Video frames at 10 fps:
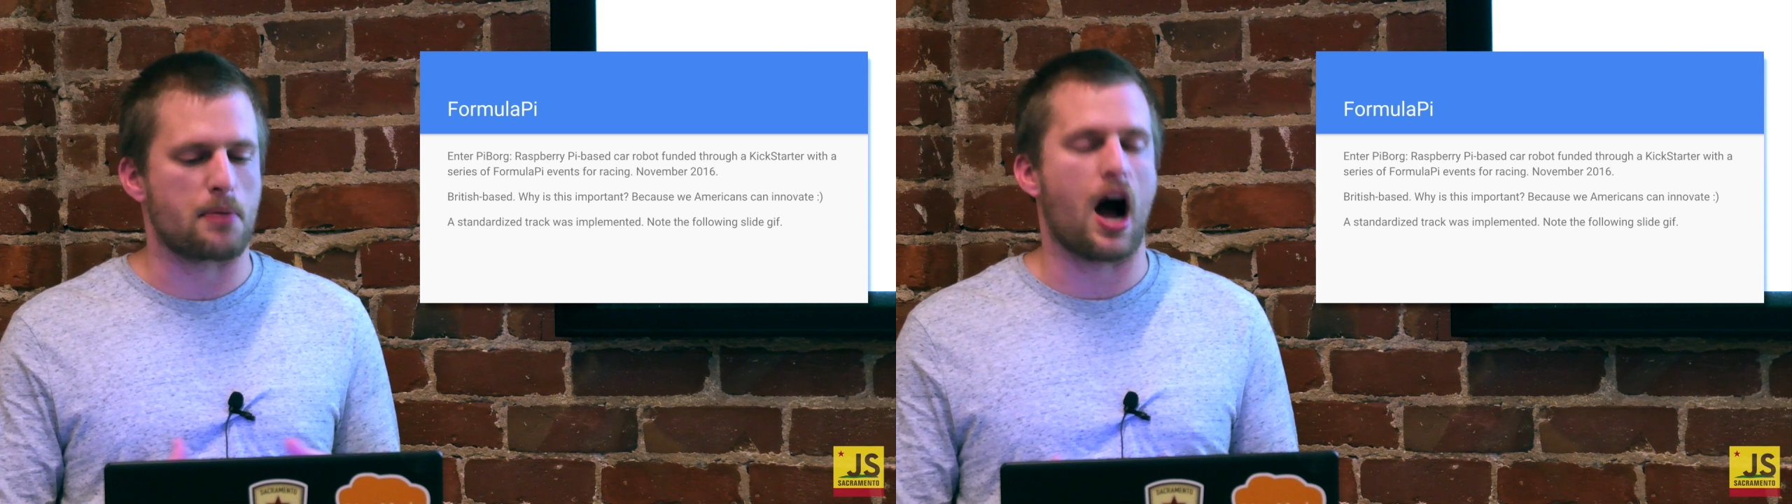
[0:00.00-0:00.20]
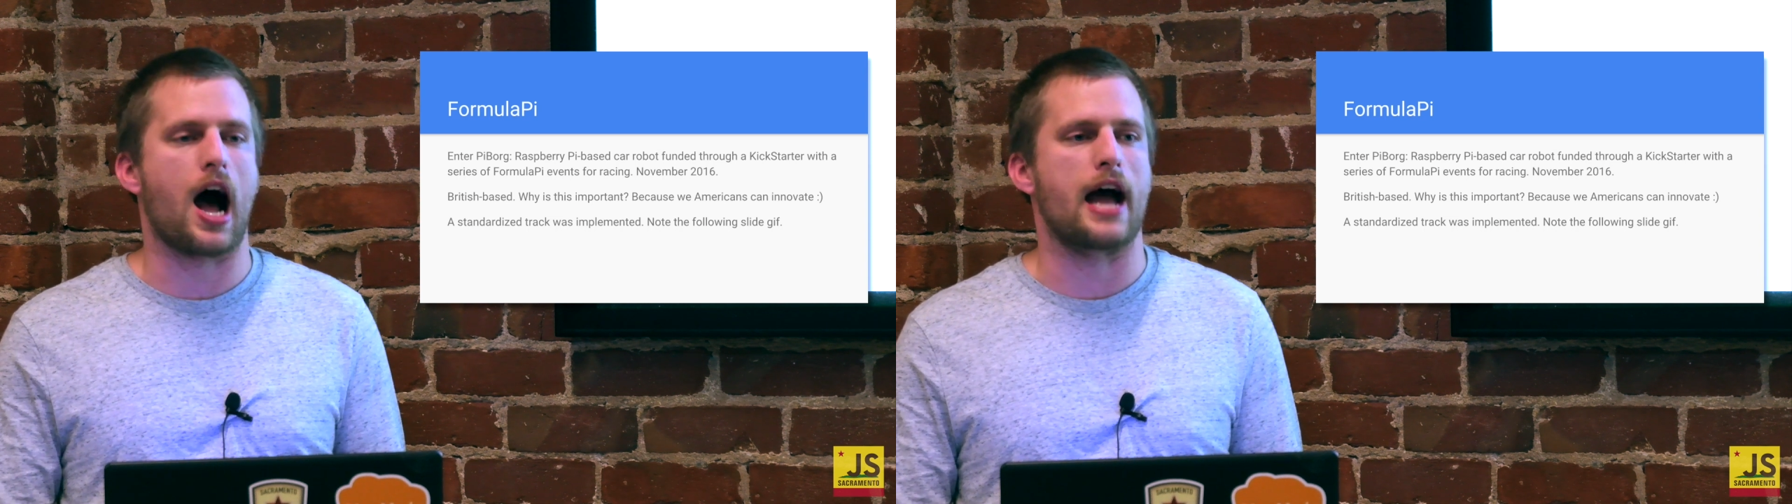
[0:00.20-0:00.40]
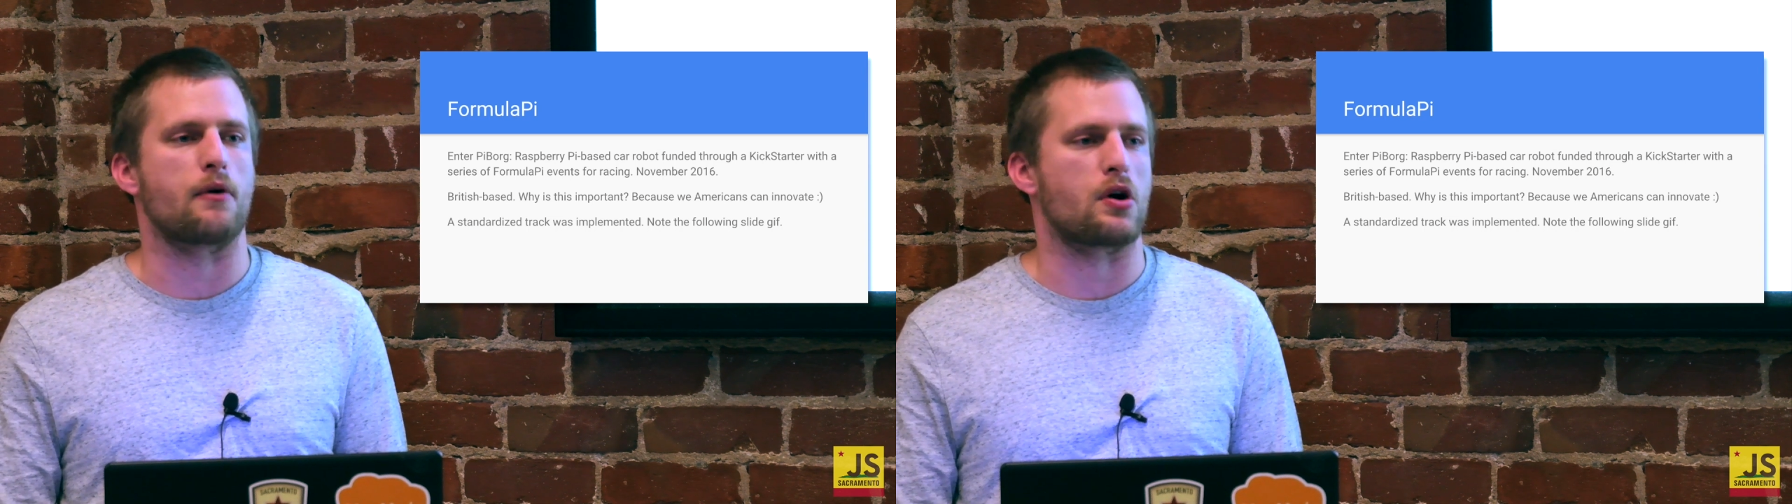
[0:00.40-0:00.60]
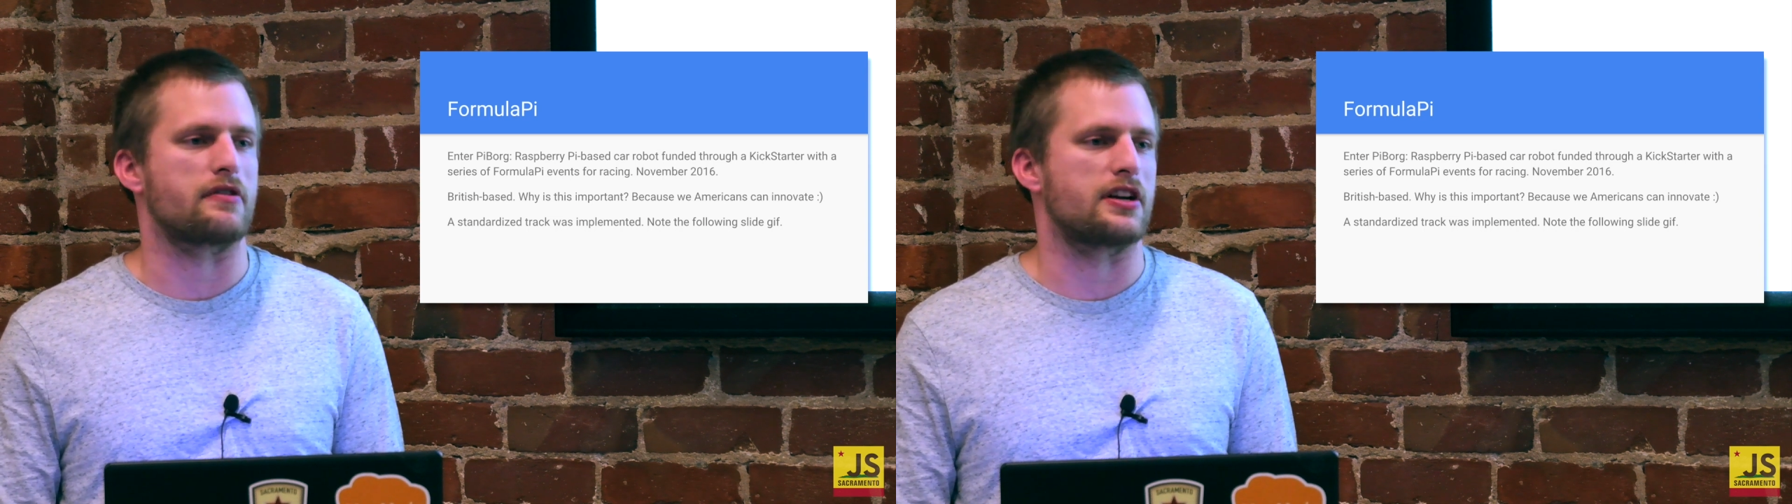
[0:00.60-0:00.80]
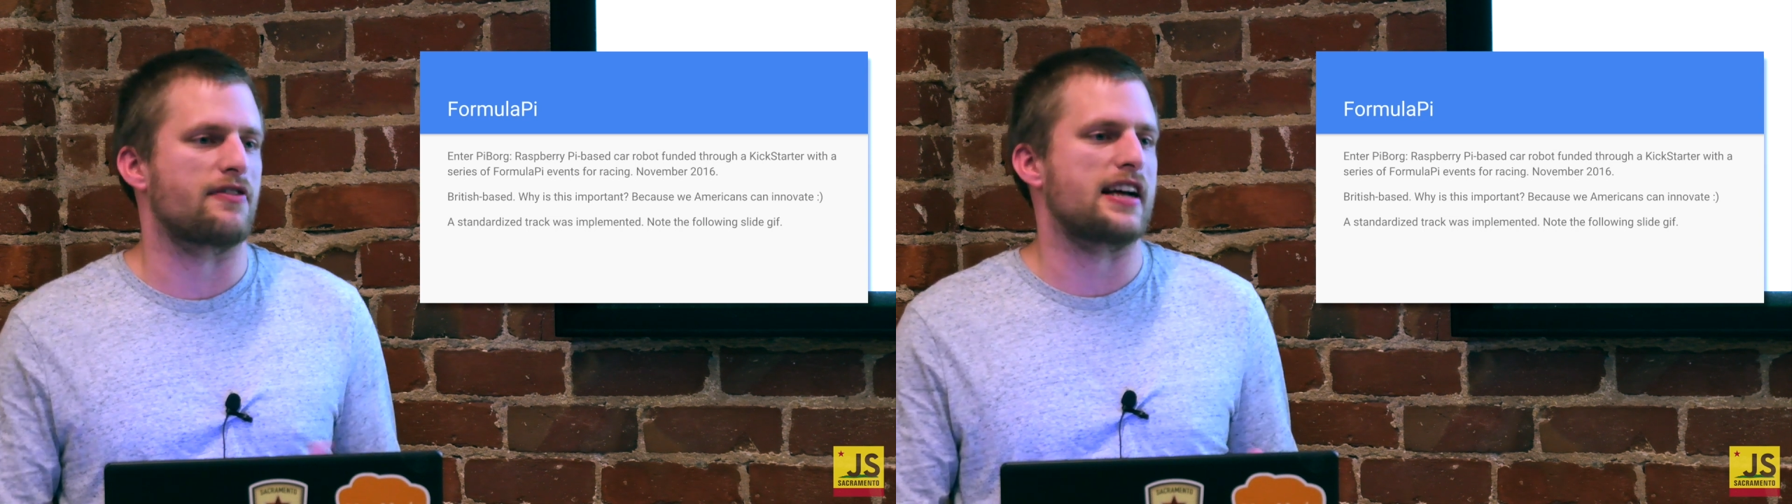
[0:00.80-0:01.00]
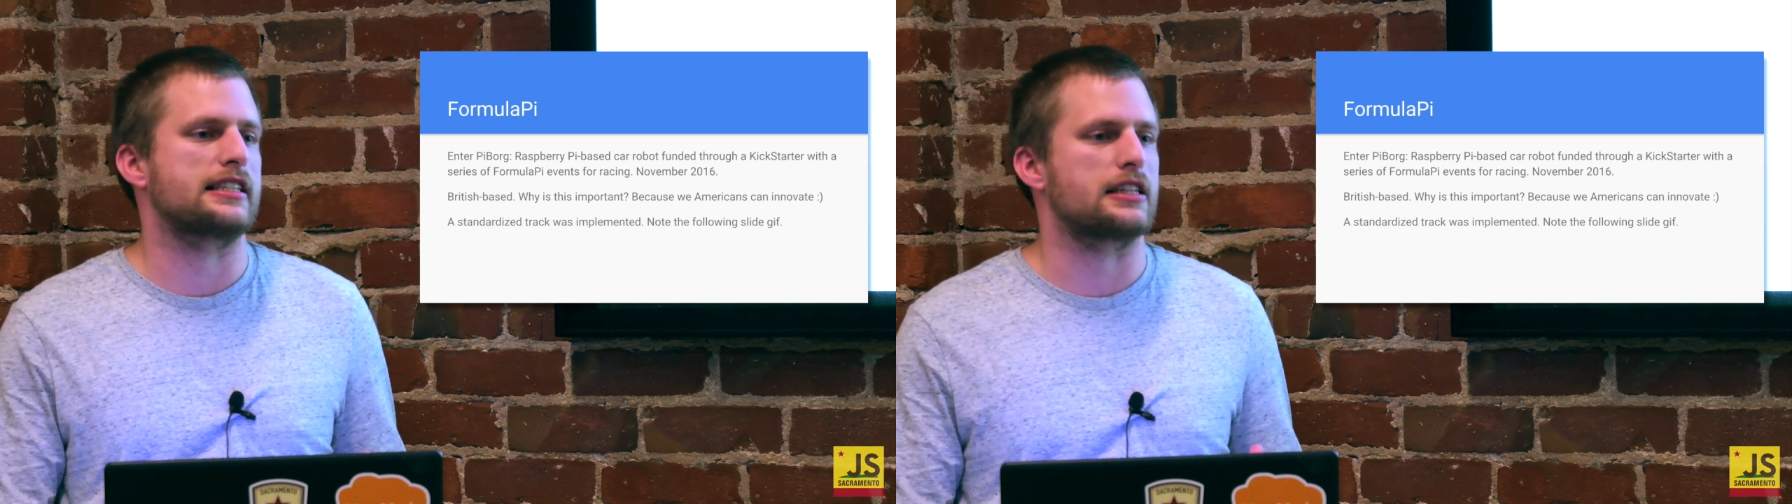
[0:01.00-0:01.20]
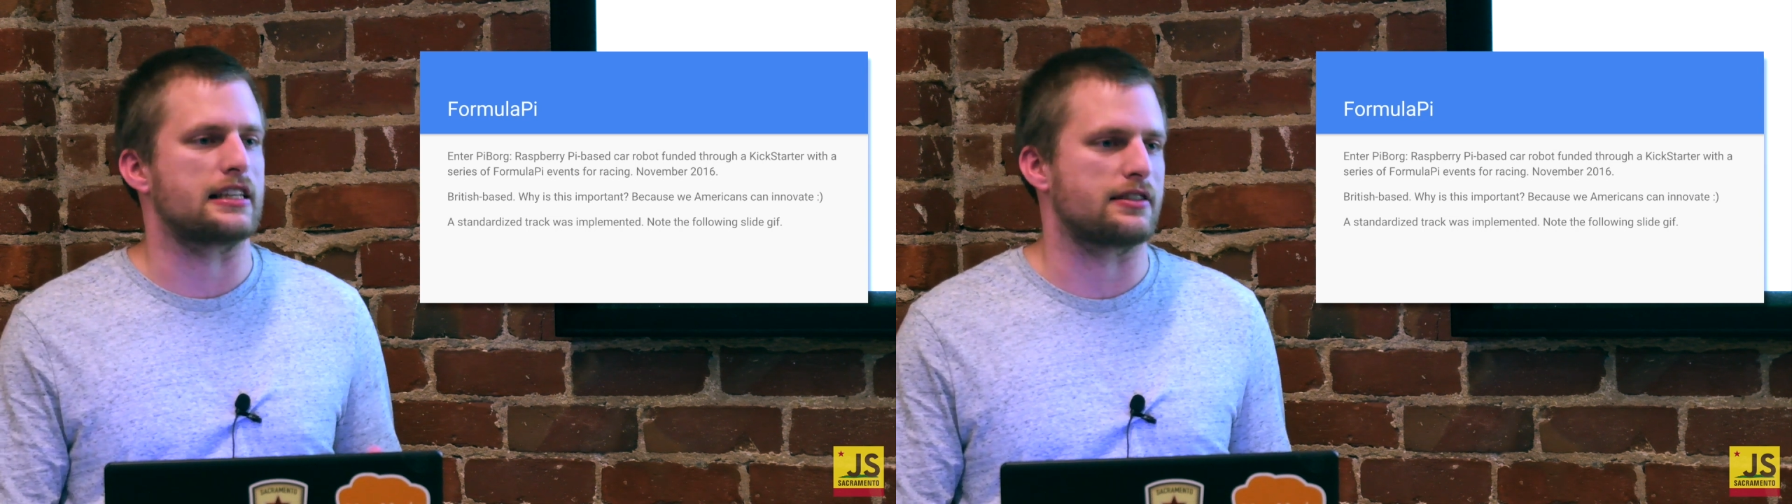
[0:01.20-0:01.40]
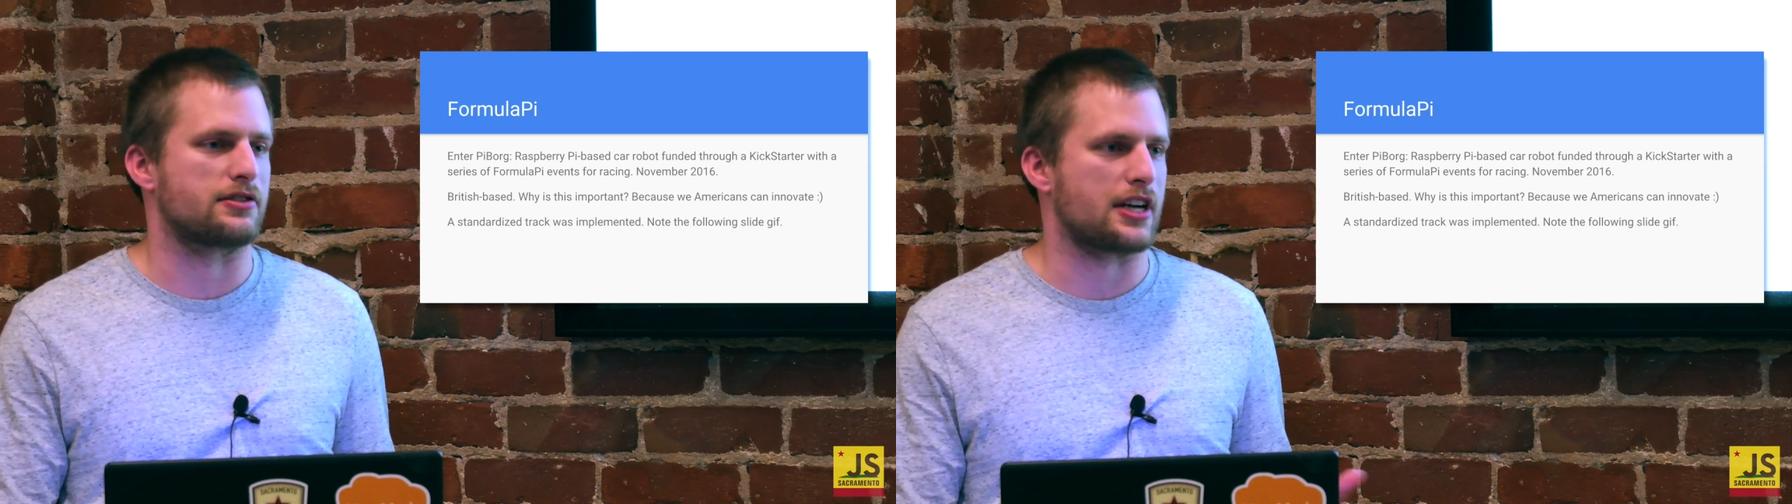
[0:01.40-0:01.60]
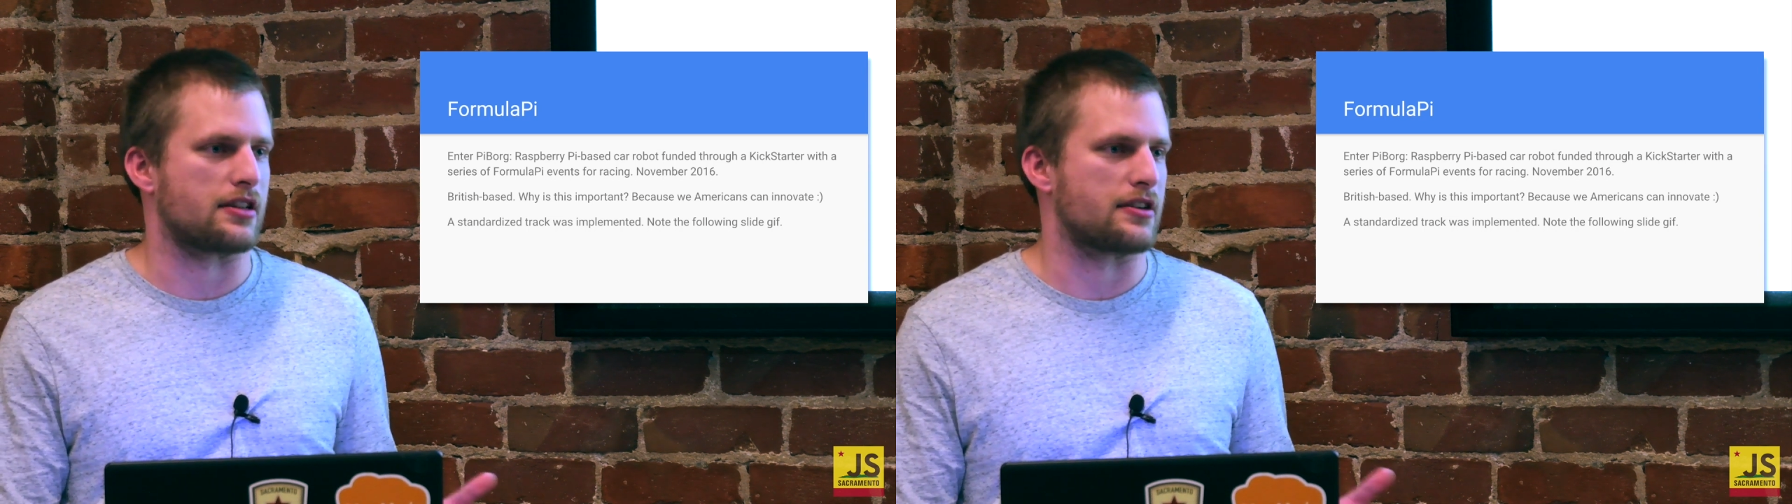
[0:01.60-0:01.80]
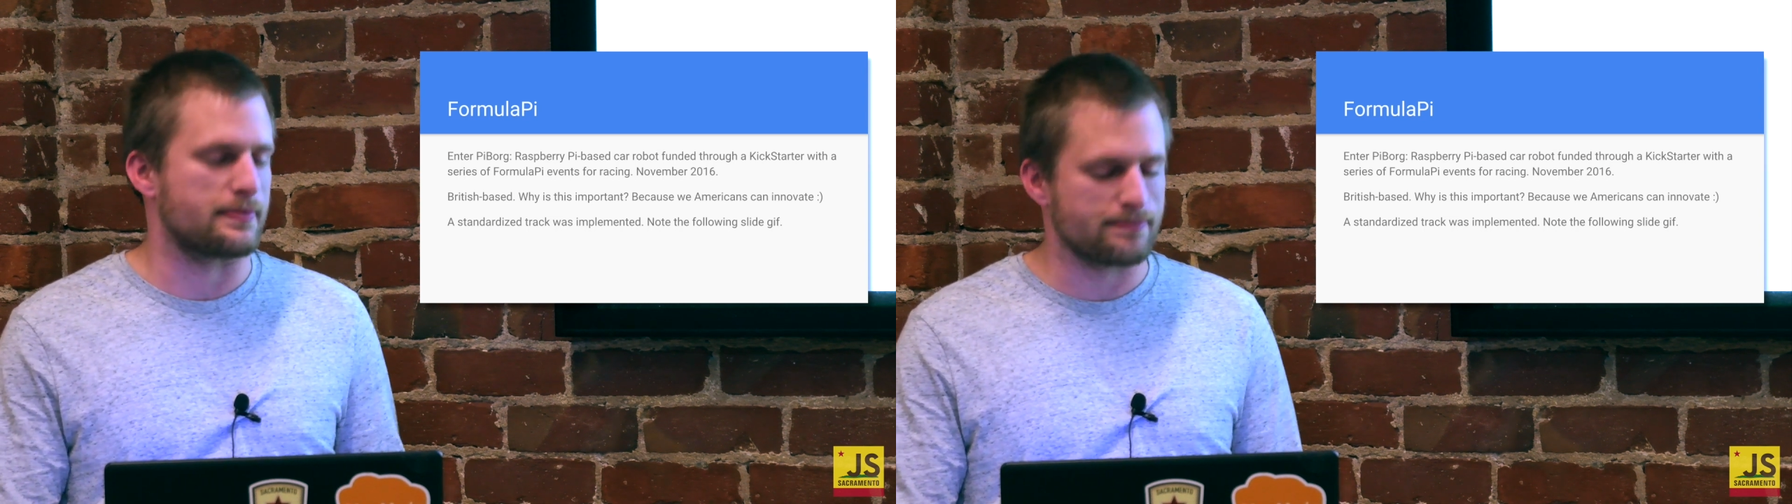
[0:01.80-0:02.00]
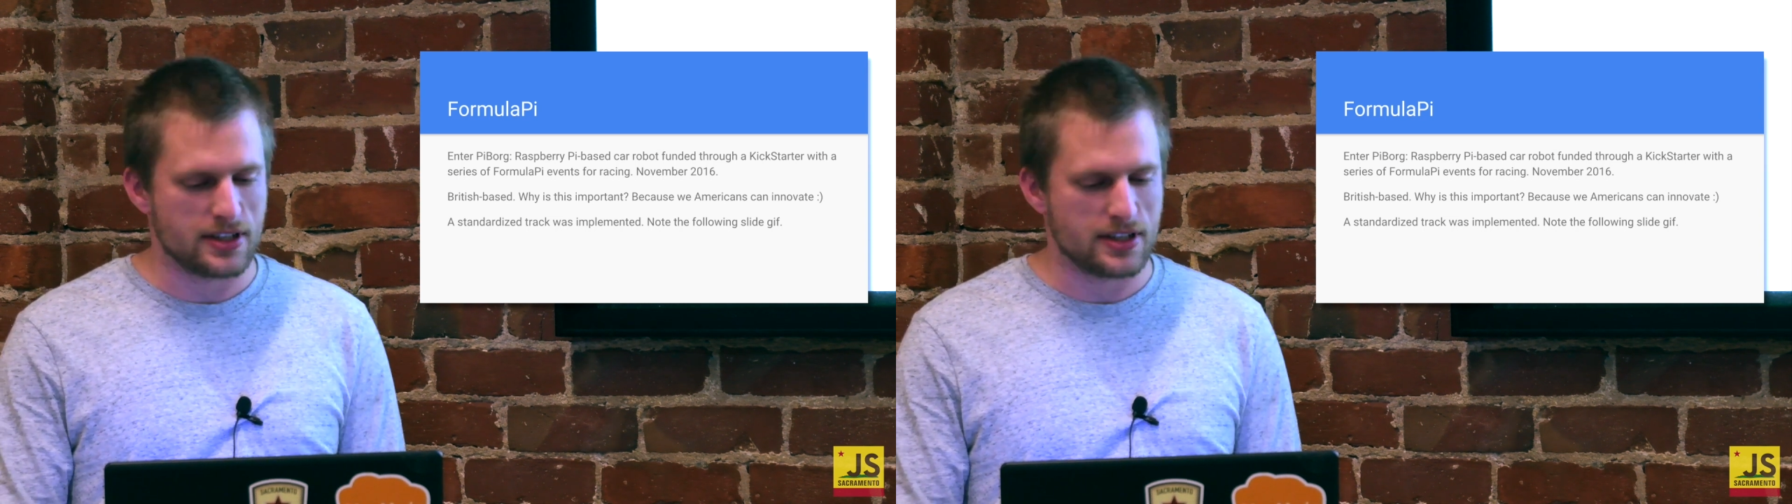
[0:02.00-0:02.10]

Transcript: Pi where we race each other.